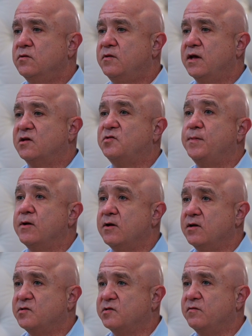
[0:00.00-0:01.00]
The
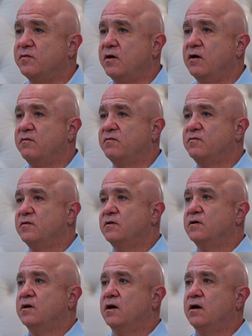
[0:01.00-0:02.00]
experience
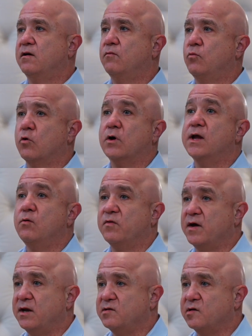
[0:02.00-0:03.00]
of working with
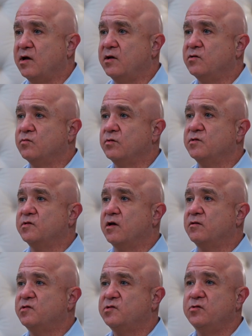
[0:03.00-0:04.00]
iDesigns was
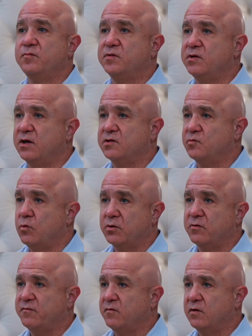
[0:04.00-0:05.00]
soup to nuts
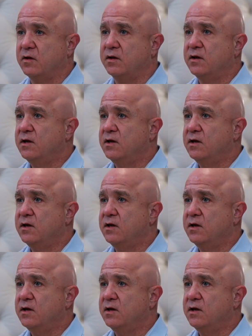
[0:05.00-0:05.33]
wonderful.